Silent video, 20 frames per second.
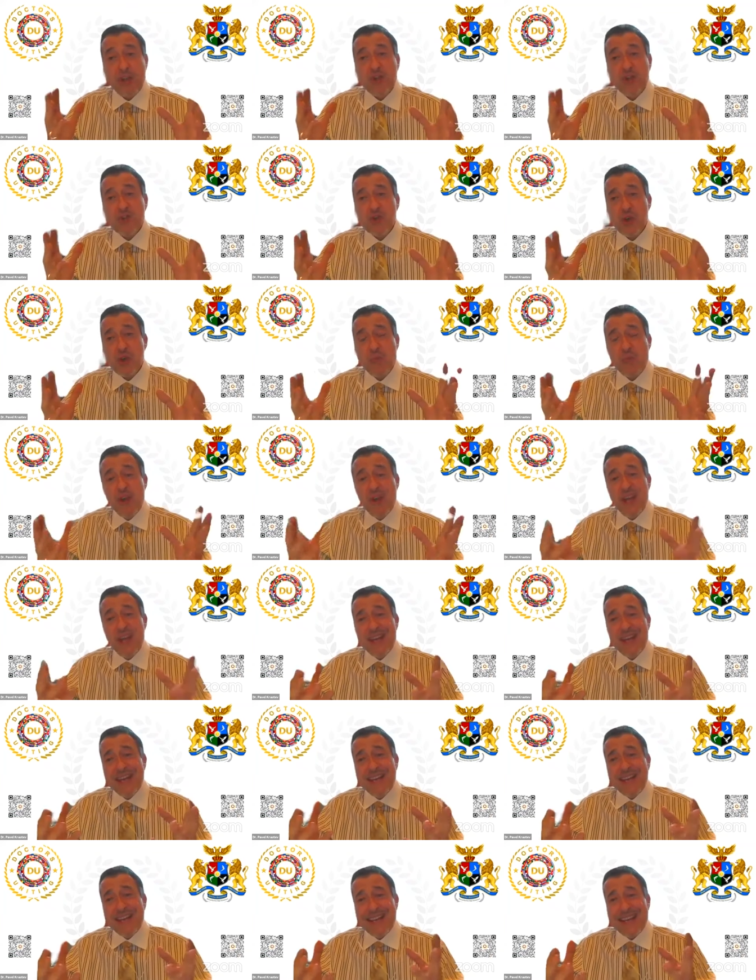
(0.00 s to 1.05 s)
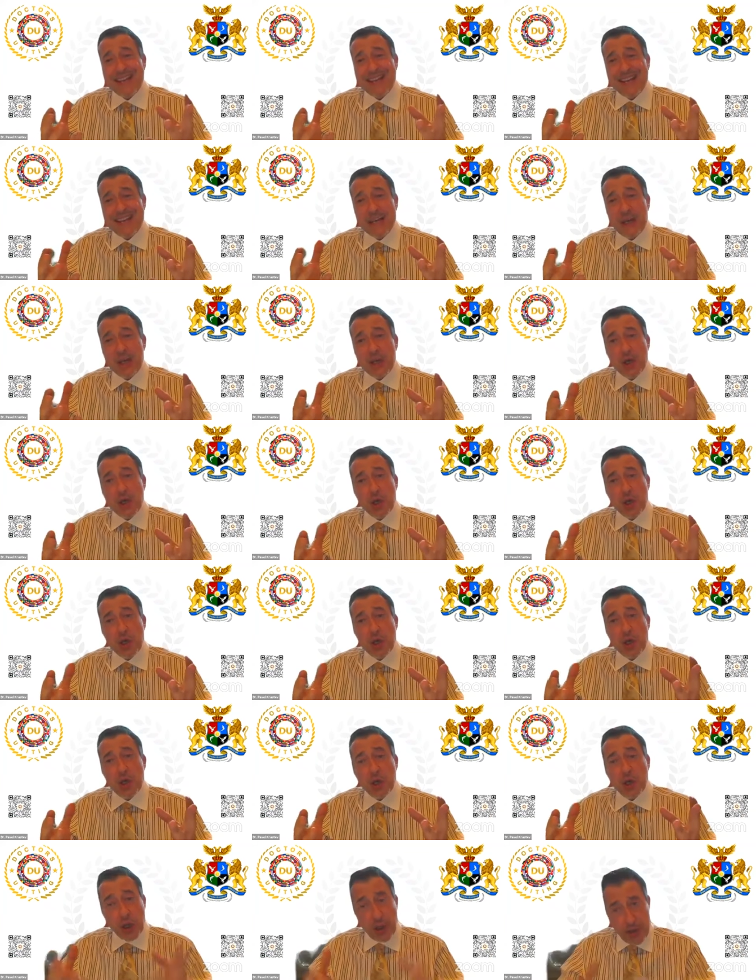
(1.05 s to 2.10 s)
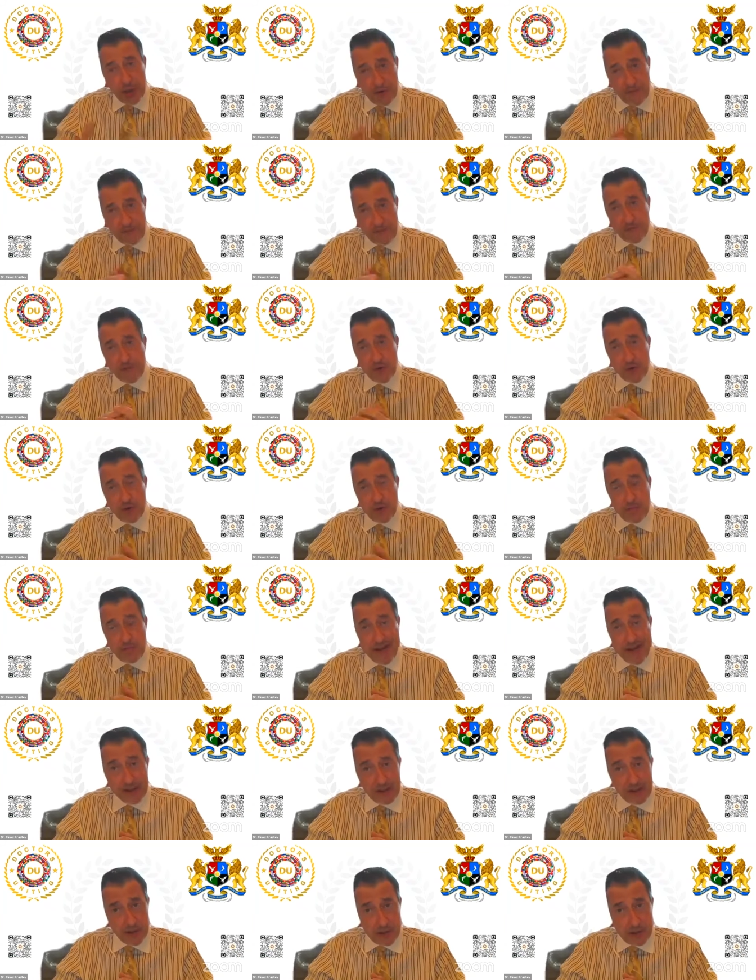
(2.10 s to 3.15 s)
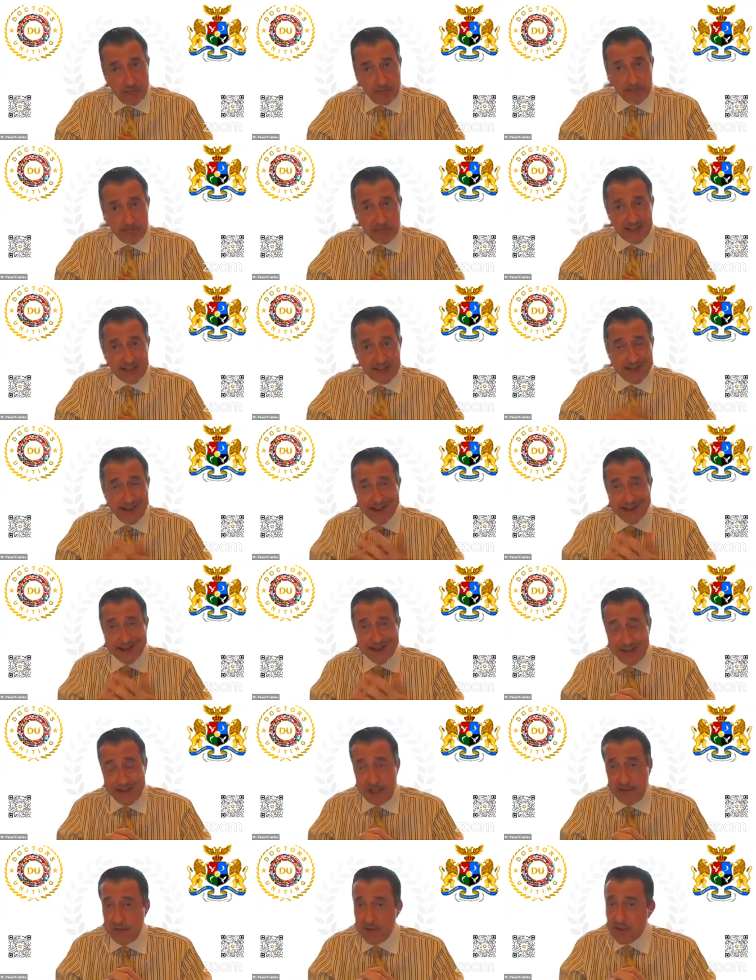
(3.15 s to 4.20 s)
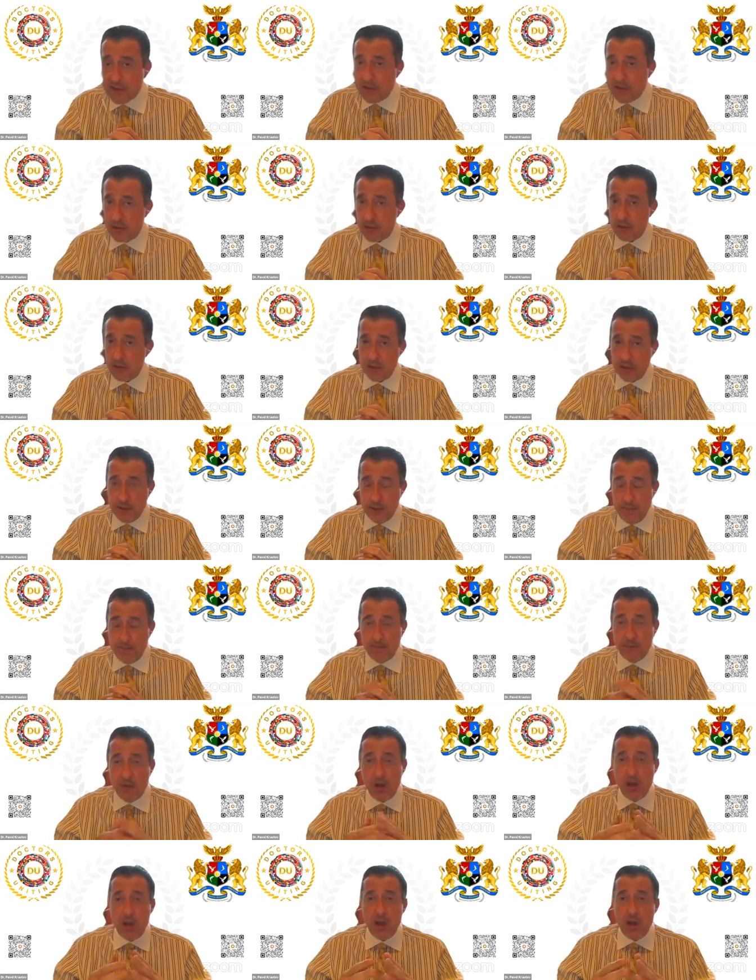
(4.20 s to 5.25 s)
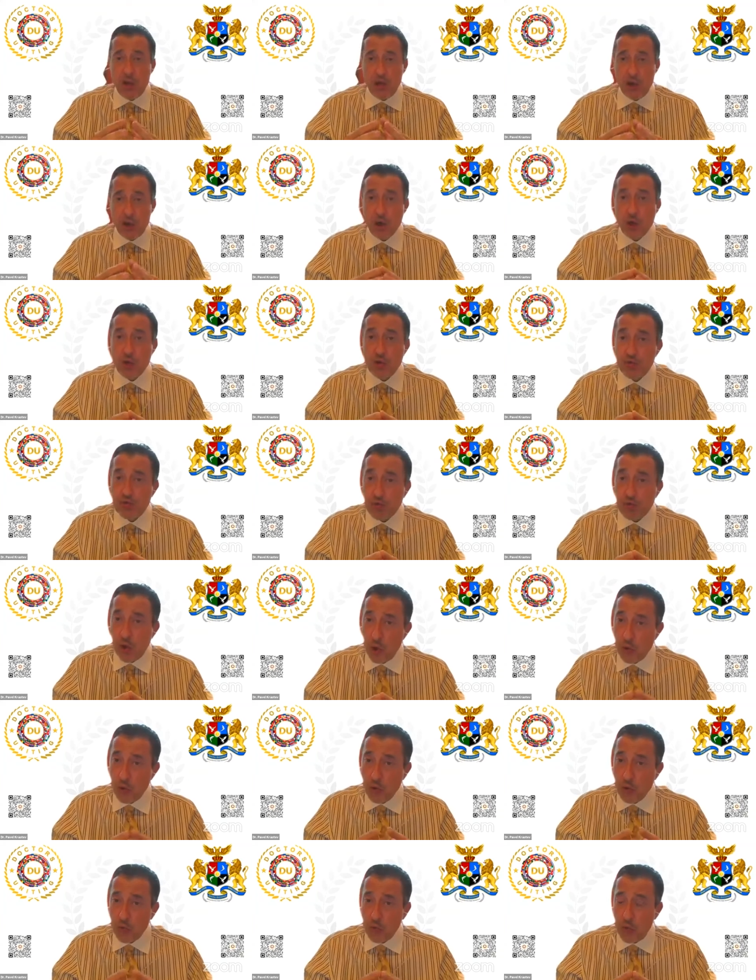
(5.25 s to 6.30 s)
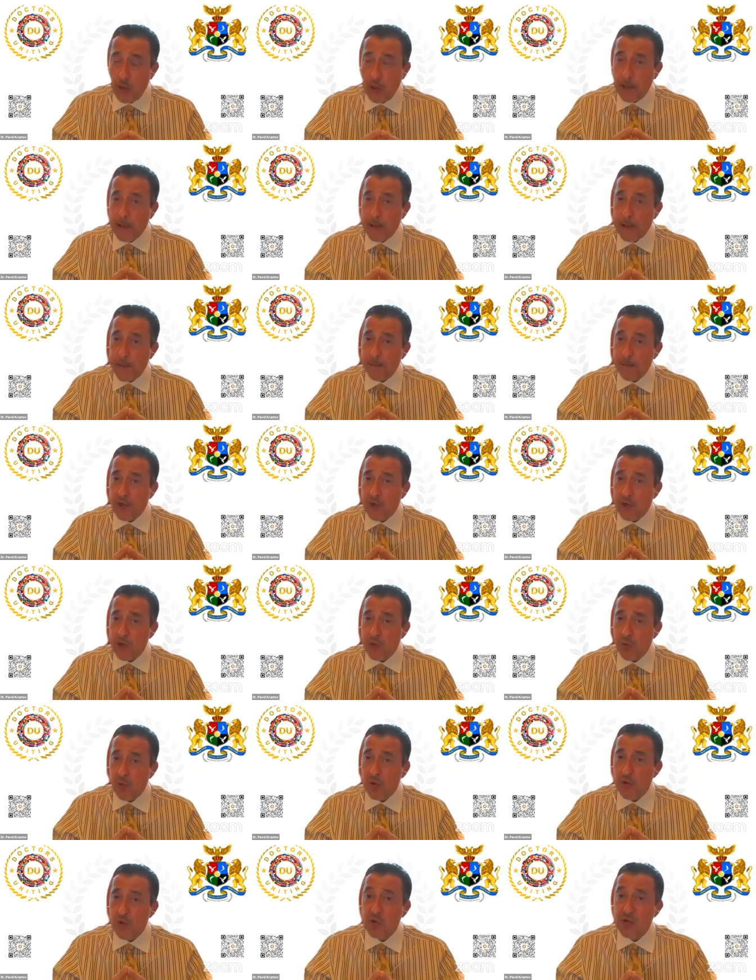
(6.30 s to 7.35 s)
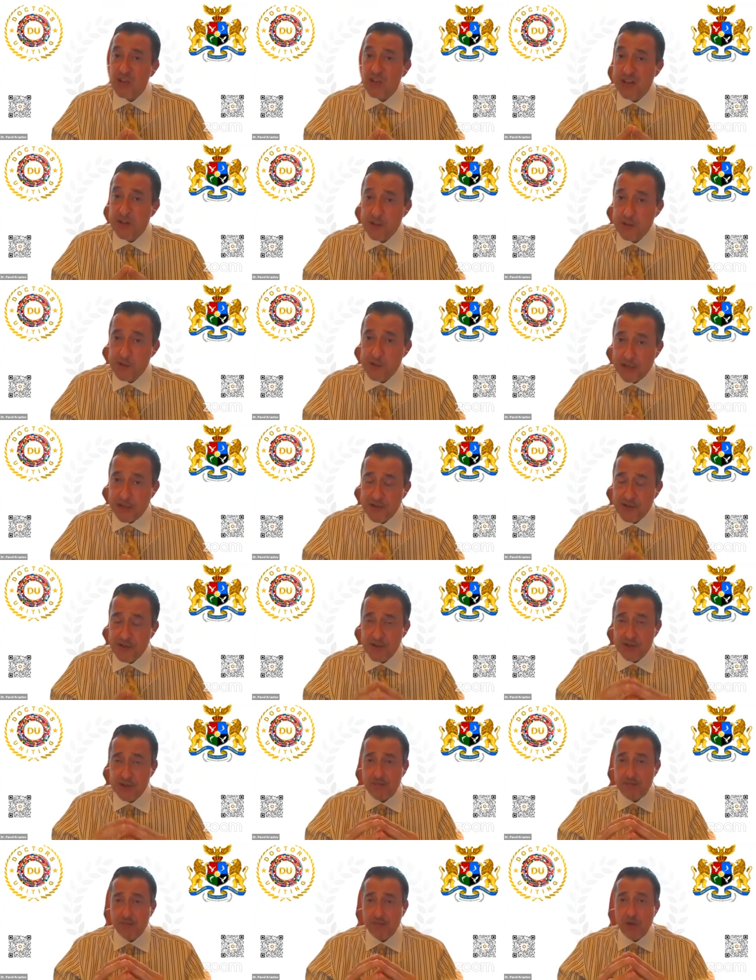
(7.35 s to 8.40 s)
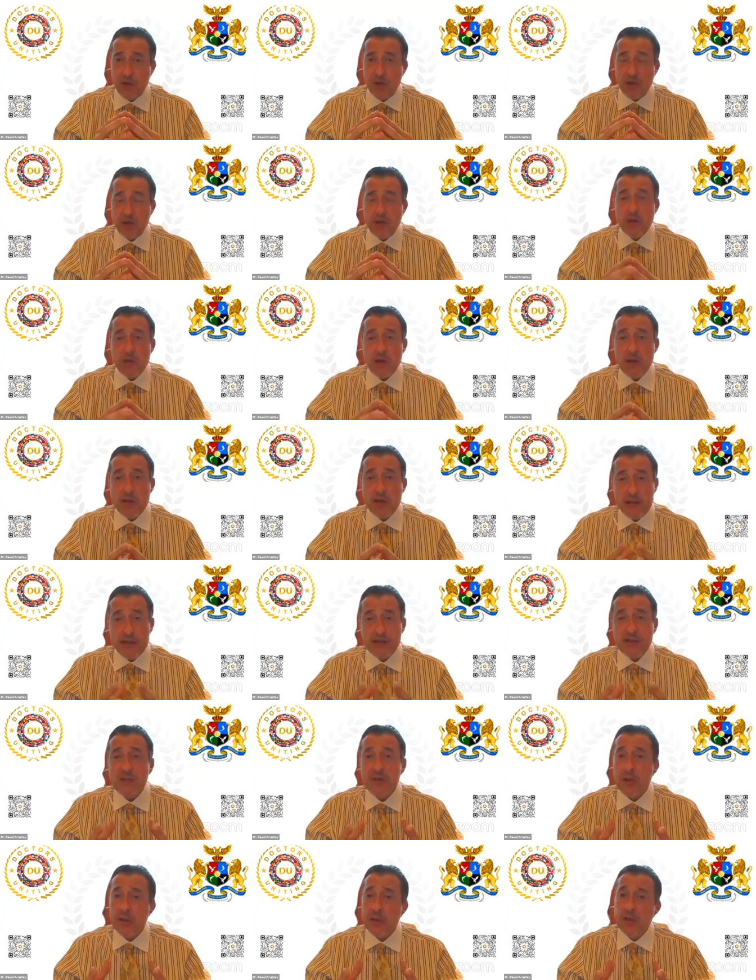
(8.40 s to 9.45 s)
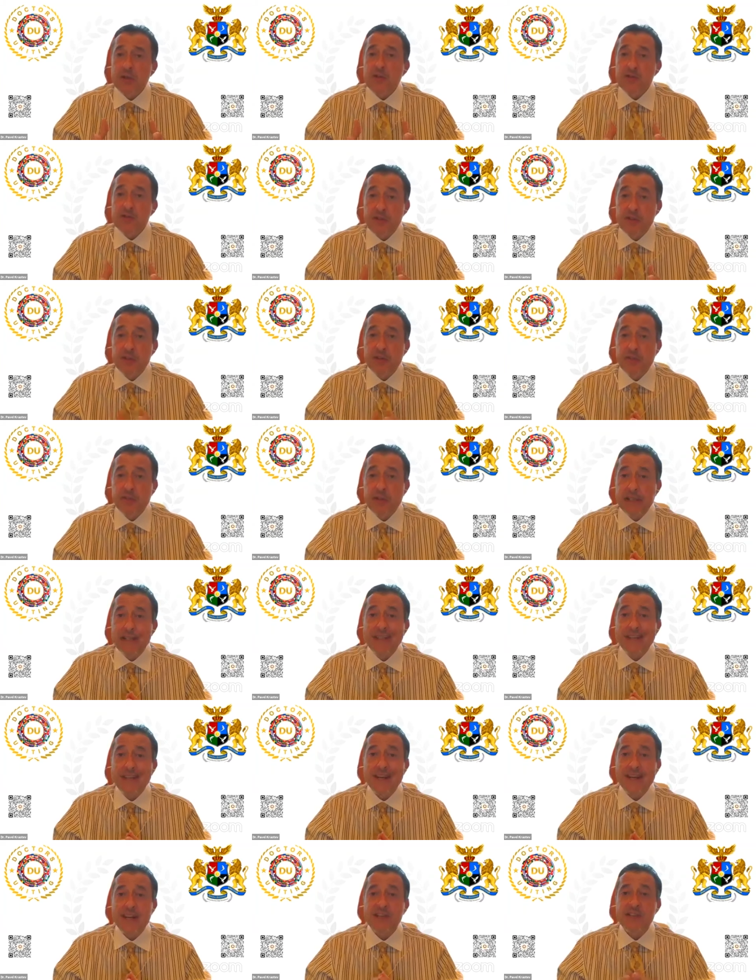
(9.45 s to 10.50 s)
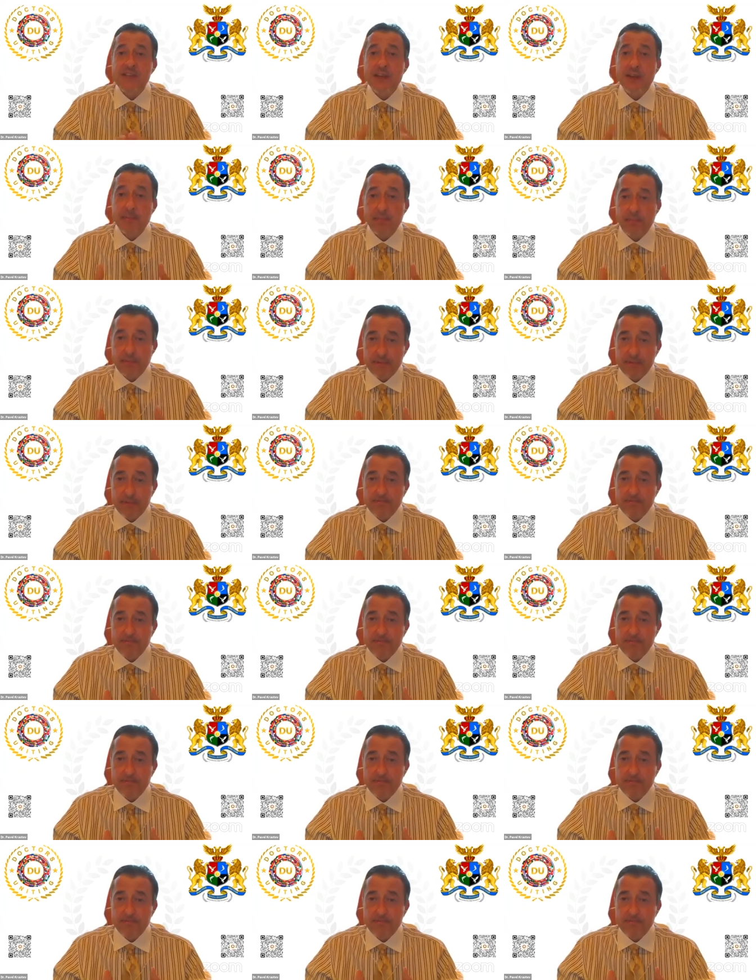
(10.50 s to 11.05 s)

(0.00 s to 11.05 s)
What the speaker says: So learn from your mentor, as Dr. Davis said earlier, grow with your skill sets, and then start considering the next step.